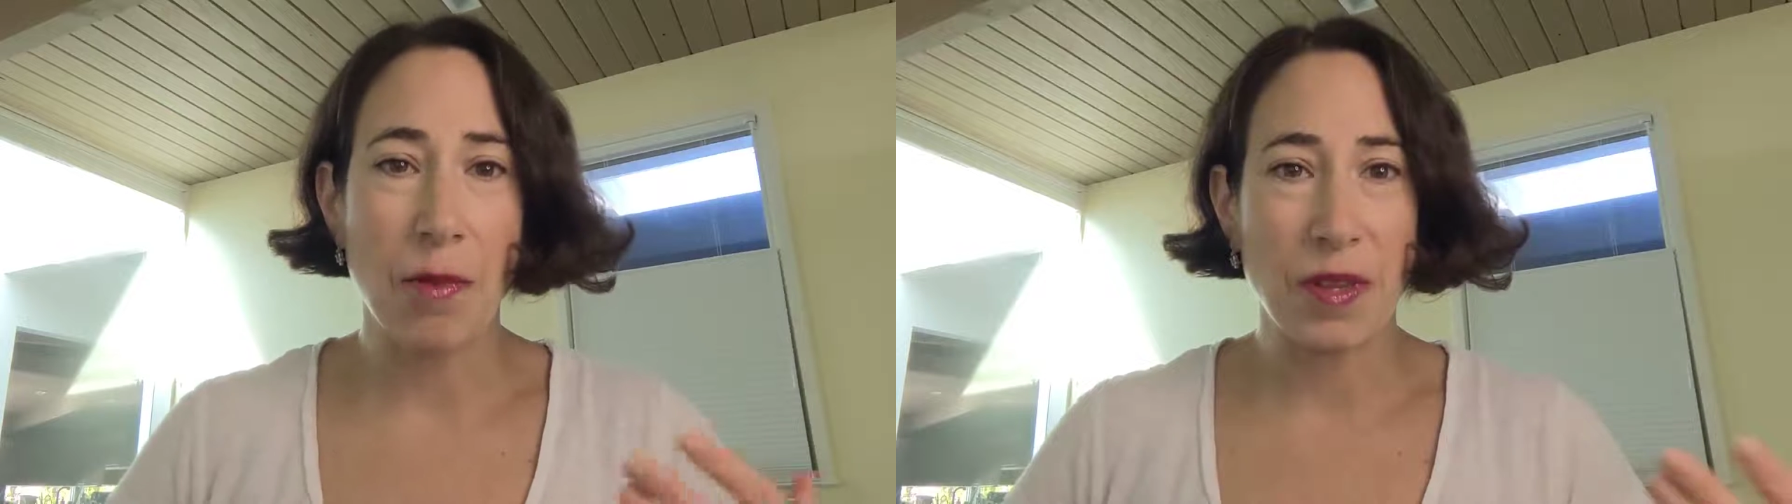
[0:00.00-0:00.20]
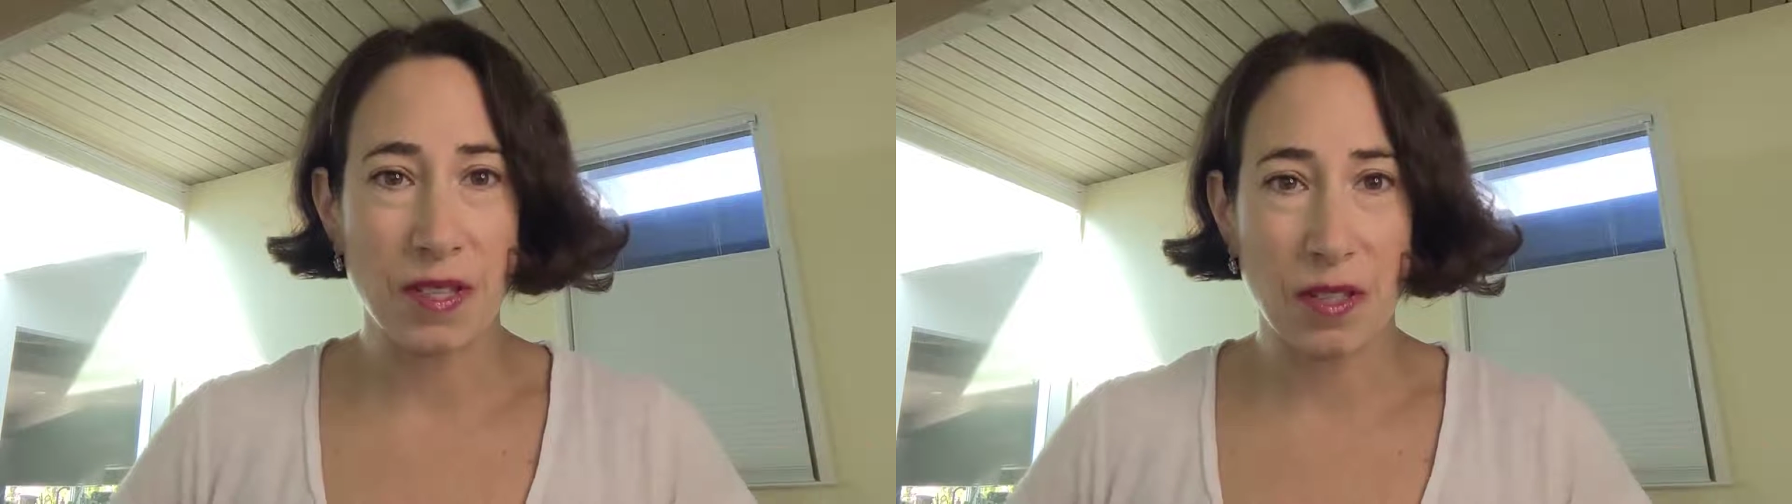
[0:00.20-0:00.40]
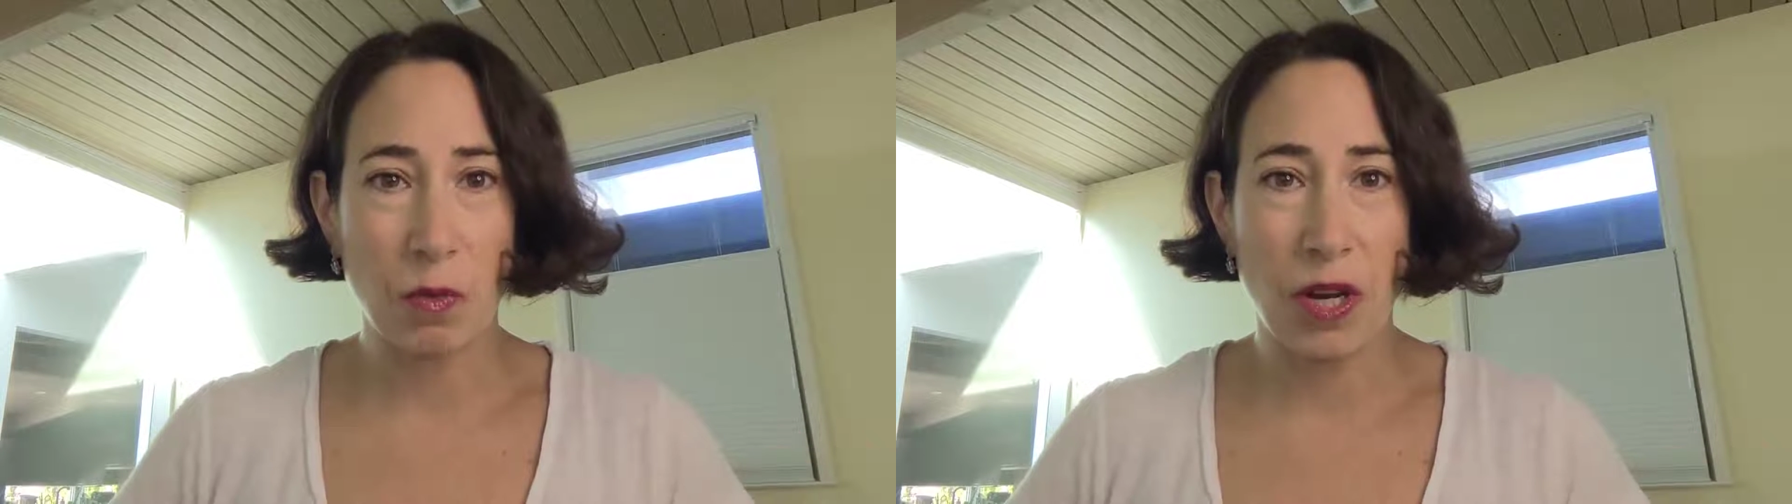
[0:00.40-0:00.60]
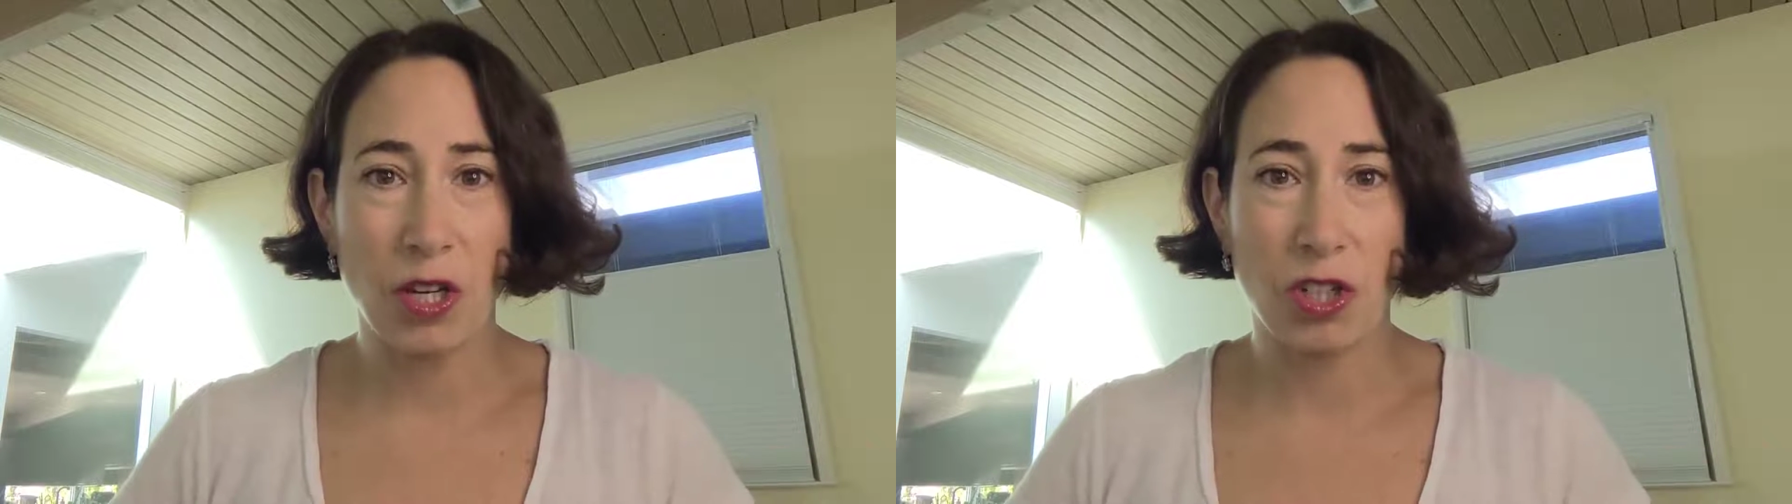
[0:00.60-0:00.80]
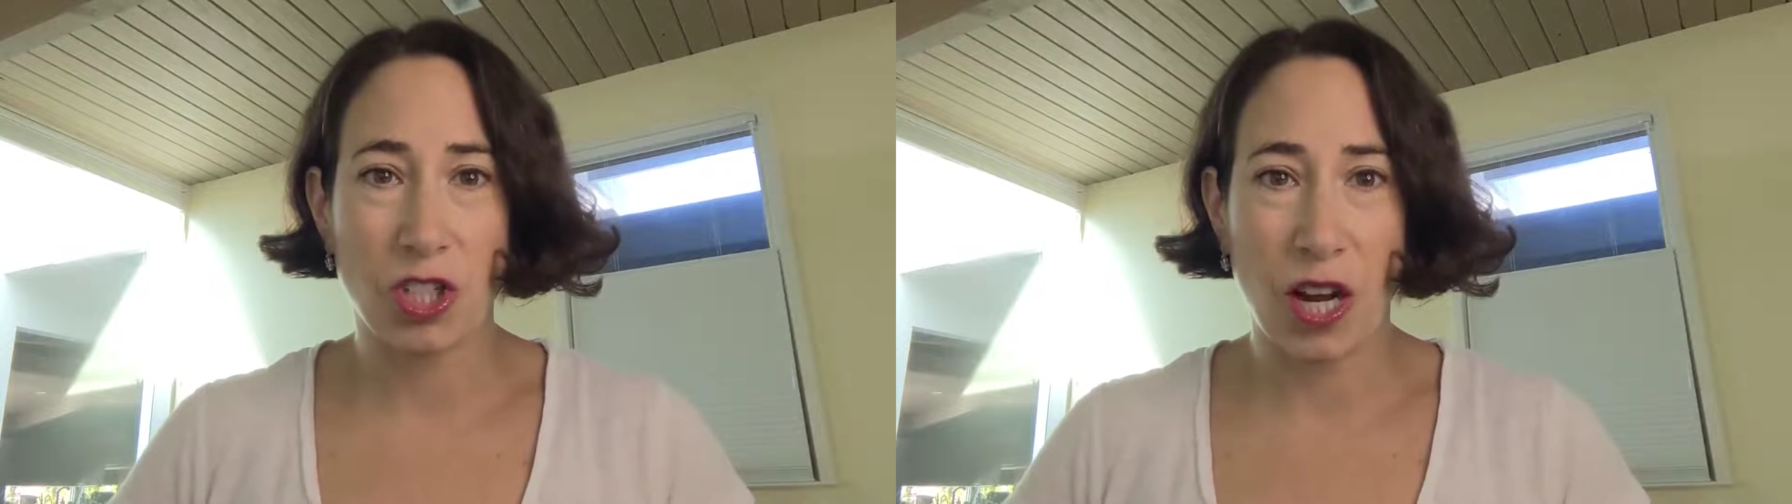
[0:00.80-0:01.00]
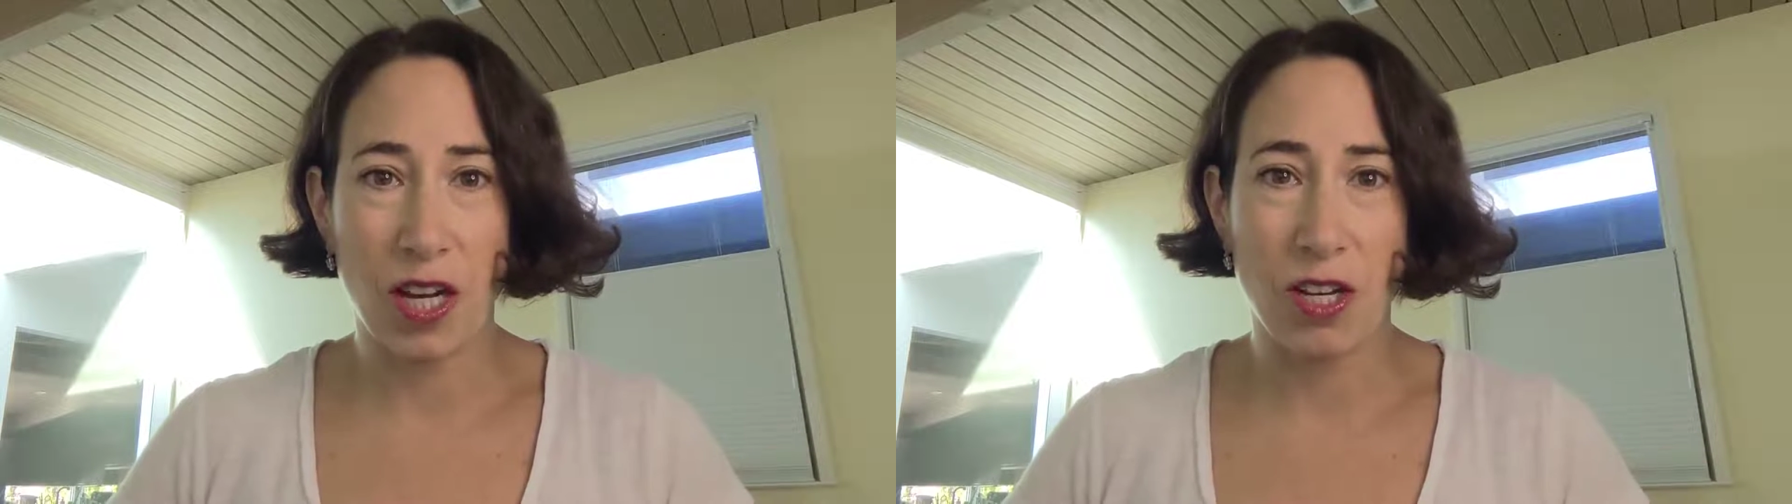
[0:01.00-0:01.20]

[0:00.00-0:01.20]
This is when you're shedding